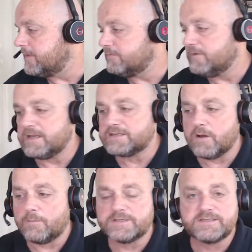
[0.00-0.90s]
let's
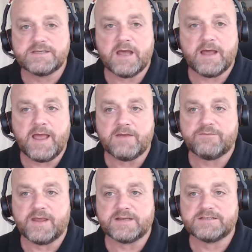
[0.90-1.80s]
start with
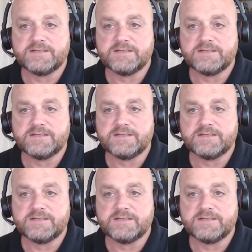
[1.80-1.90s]
FX.